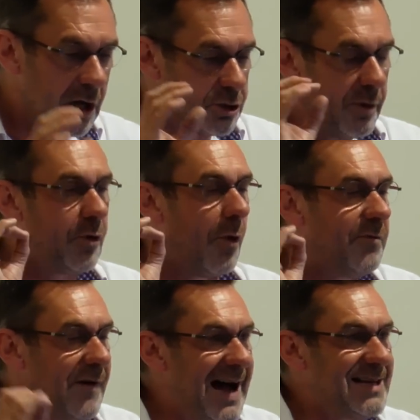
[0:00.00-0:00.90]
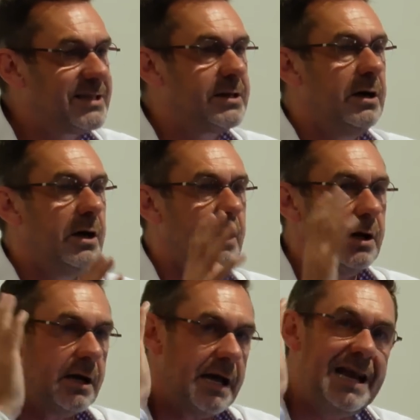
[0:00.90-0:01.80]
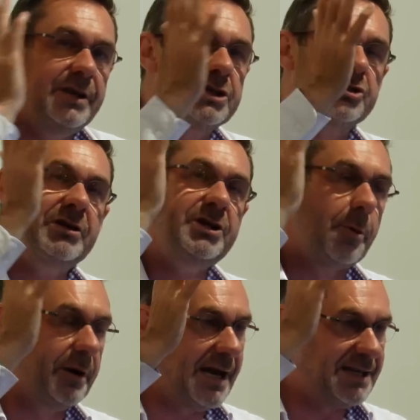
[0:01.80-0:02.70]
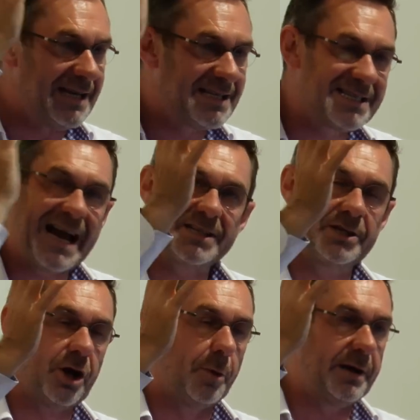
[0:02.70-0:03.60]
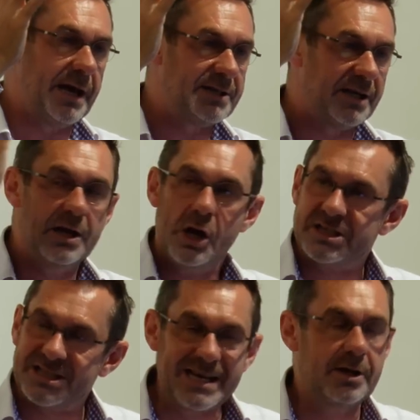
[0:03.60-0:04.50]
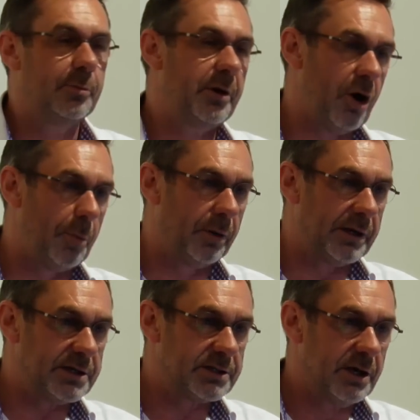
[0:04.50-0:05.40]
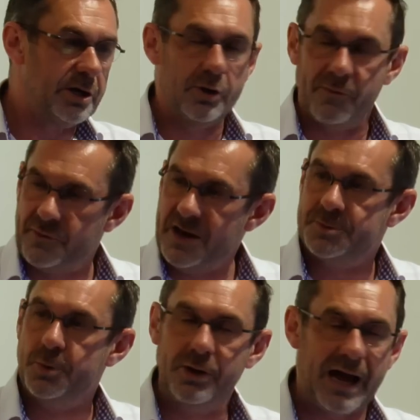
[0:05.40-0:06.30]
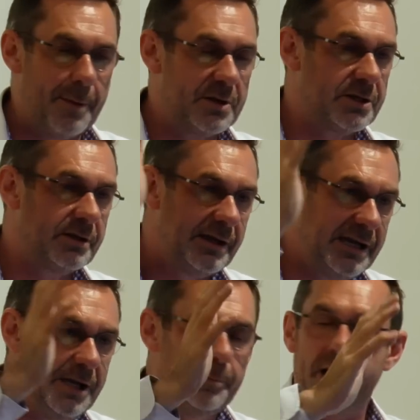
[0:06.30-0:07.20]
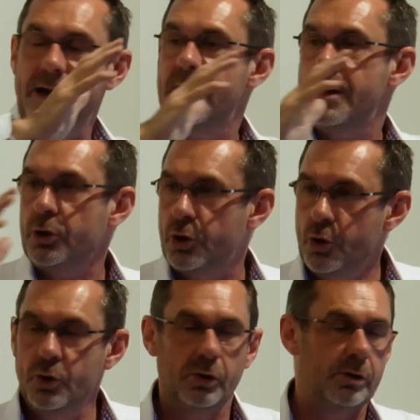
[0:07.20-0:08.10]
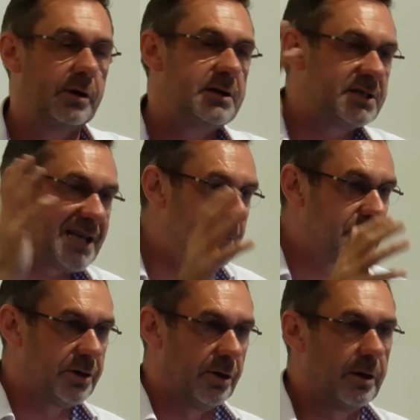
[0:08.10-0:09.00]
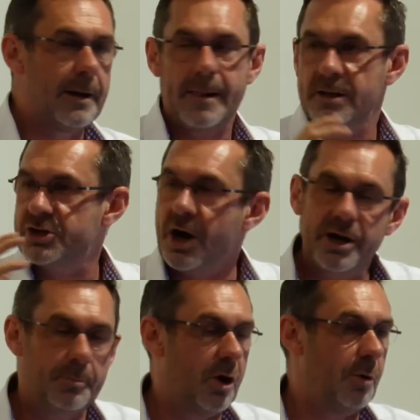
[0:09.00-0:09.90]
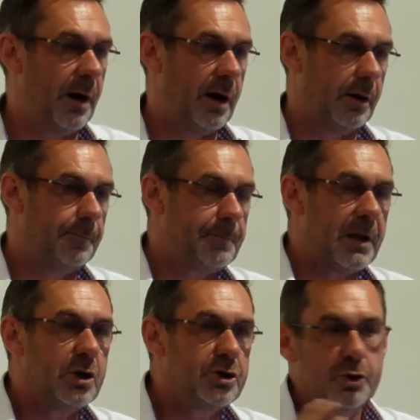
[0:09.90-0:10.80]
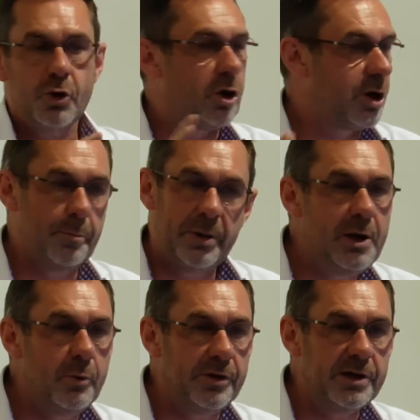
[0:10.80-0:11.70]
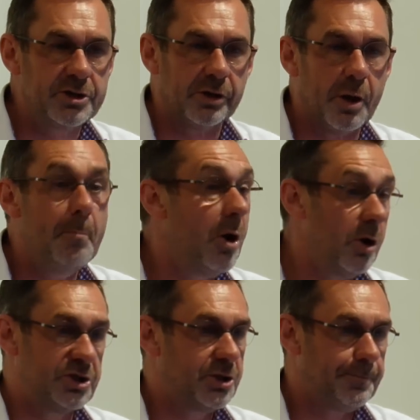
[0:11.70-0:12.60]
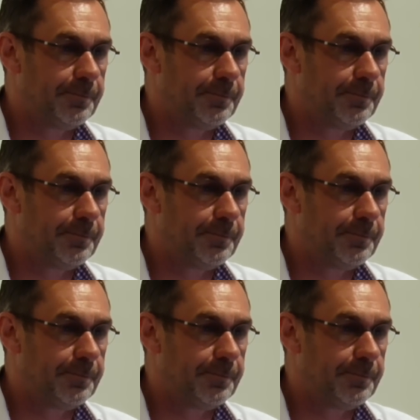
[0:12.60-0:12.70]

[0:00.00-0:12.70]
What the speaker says: So we've got vast industry-dominating, sector-dominating, single monopolies. You know, Facebook, Amazon, eBay, Google, Samsung, China Mobile do not compete with each other much.